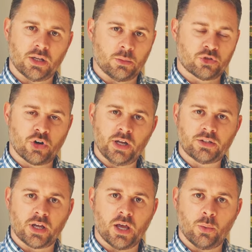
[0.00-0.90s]
It was great
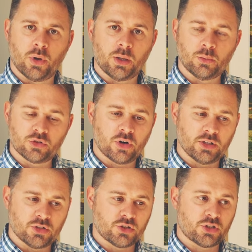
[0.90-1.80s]
to get away. It was
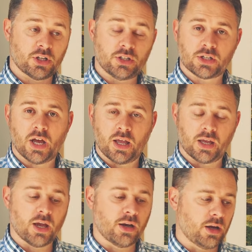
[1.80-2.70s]
great to see Skye
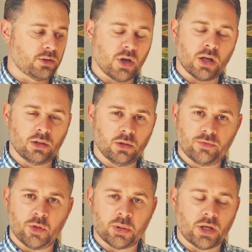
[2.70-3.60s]
again. I
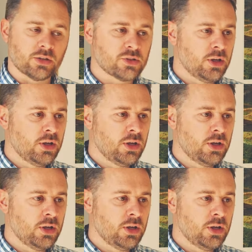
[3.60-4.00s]
love the place.